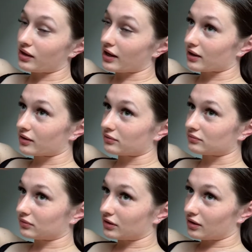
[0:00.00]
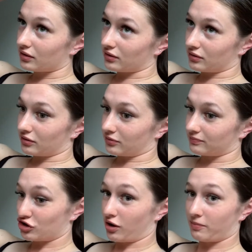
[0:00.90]
like one of the
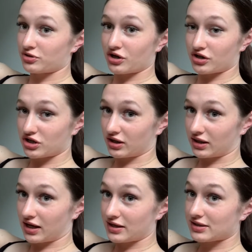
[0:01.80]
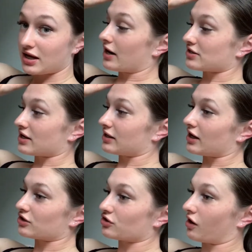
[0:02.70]
job searching things. I was like,
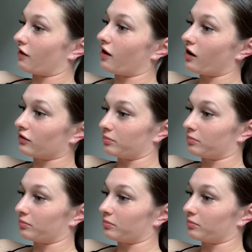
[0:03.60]
yeah, sure, I'll